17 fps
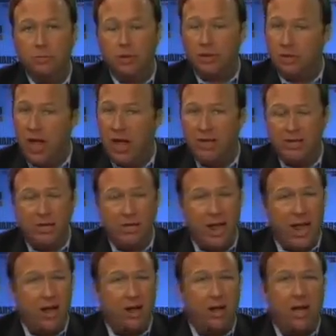Just like you
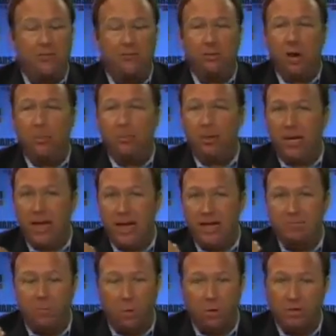can't cover up, he
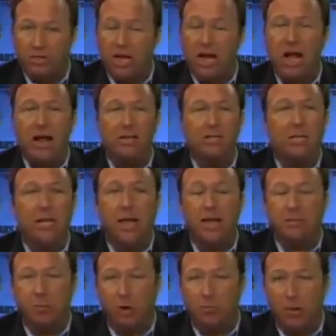has more signs, he
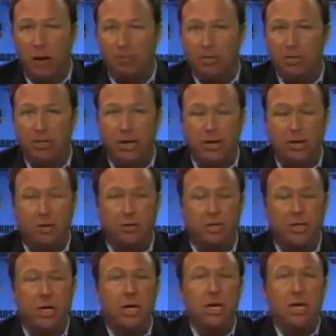has more bumper
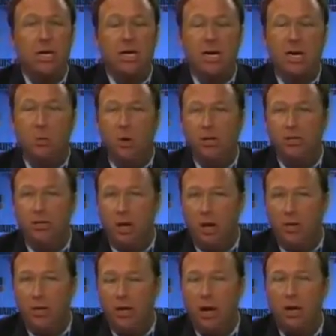stickers, he wins
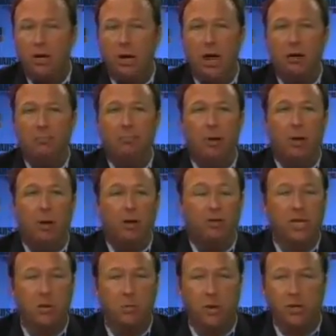all the online
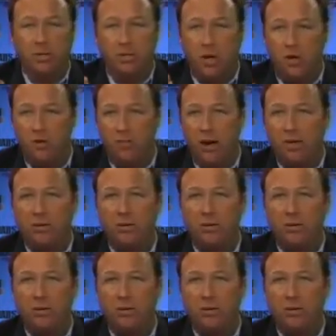polls, he wins all the